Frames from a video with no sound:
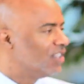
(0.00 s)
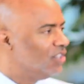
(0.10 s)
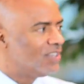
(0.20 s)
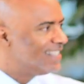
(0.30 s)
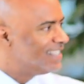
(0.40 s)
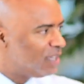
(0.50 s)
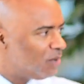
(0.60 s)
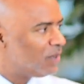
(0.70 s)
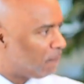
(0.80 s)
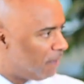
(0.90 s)
You can
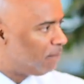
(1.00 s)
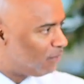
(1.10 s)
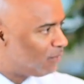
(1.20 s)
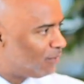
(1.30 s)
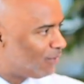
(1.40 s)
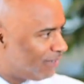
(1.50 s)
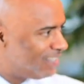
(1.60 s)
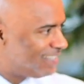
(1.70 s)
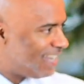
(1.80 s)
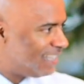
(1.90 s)
deal with people
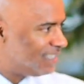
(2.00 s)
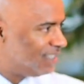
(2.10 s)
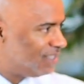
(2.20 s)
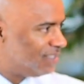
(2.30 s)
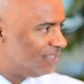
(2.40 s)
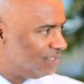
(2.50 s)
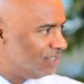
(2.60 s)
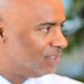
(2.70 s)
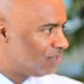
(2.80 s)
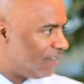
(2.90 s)
criticizing your
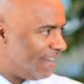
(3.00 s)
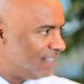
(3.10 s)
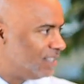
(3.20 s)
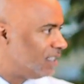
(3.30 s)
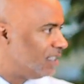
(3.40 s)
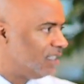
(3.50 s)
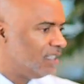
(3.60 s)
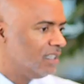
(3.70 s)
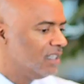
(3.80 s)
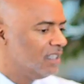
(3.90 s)
strategy,